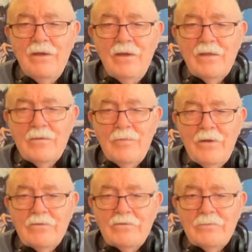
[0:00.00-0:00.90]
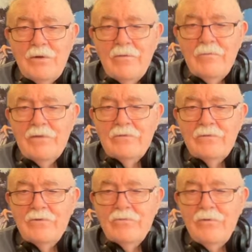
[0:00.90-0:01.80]
The Belgian Prime
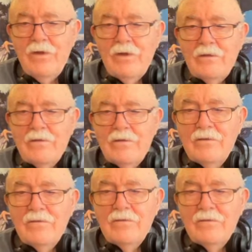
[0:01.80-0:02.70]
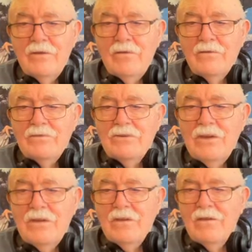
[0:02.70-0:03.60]
Minister is right,
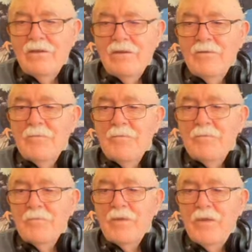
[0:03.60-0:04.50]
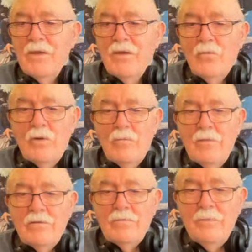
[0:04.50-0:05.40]
tongue-in-cheek. We
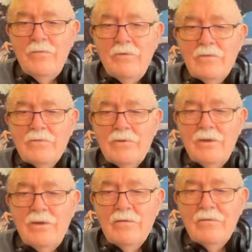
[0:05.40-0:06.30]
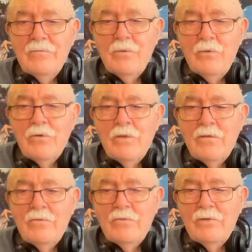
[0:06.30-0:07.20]
must be vigilant. It is important that
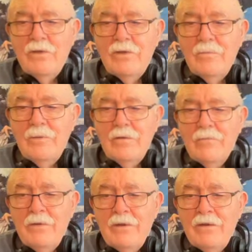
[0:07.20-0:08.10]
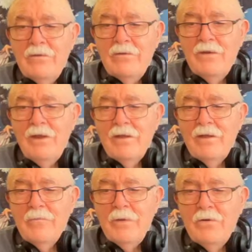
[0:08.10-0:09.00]
truly independent media do not
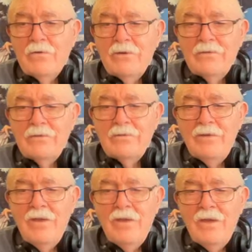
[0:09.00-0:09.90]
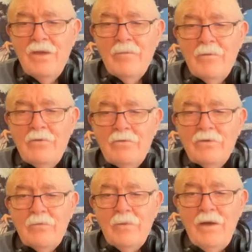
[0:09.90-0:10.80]
let politicians abuse
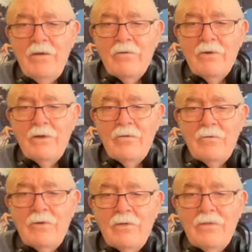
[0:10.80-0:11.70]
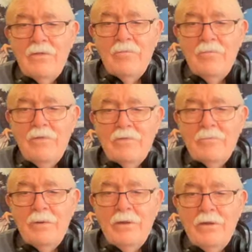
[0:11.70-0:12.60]
their power and run this
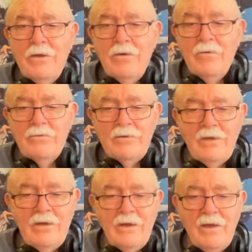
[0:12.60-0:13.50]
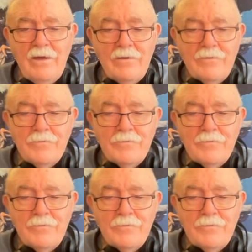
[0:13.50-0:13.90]
bleak hoax any higher.